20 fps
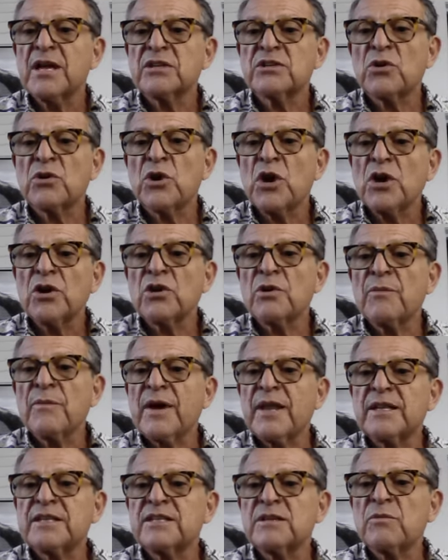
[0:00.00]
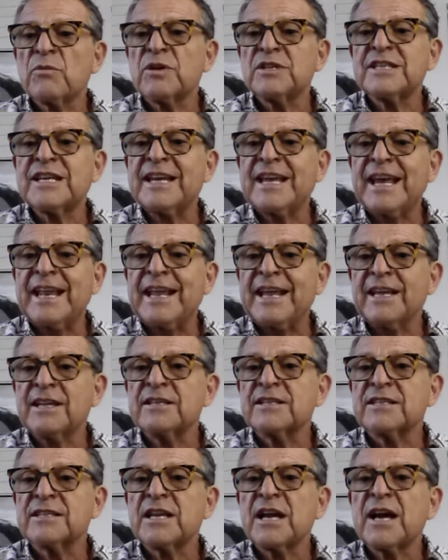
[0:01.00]
So your medicine wasn't getting
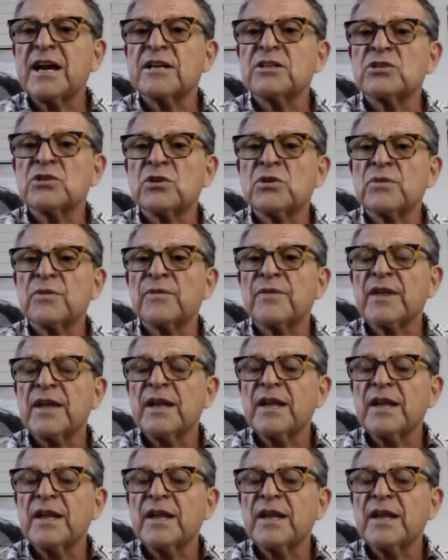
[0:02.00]
inside you.